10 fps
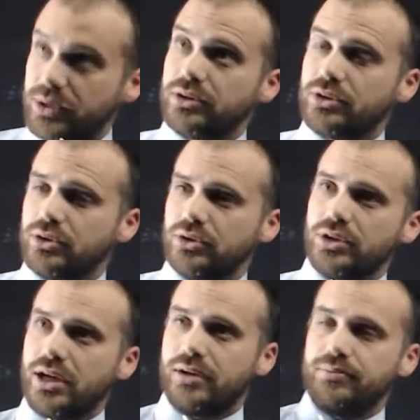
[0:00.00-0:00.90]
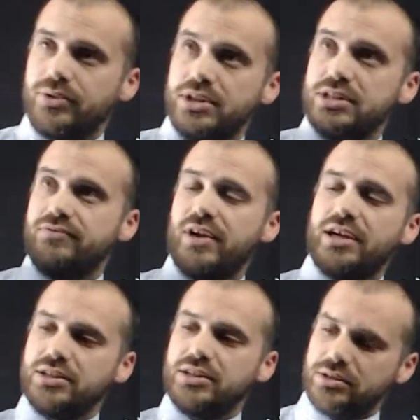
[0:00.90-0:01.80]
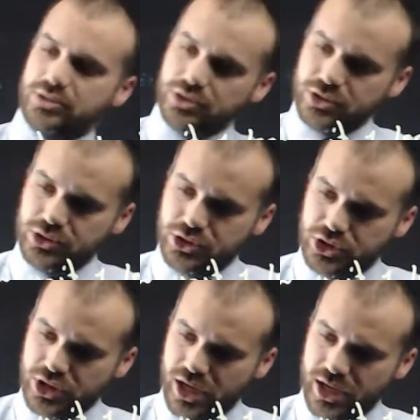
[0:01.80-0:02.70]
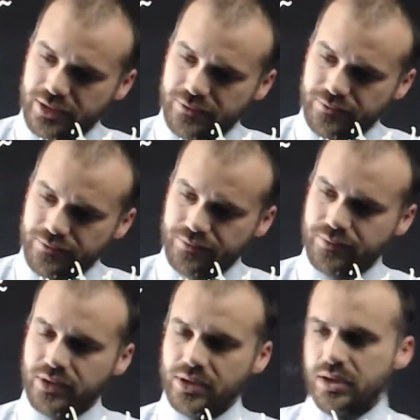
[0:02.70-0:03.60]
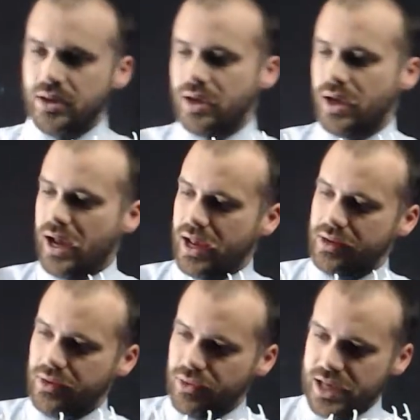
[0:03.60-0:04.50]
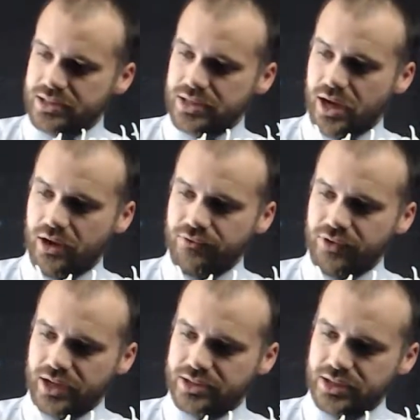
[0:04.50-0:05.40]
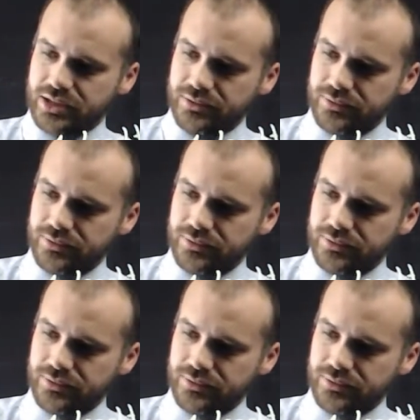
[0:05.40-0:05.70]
can call uh, this vector j, and that's a vector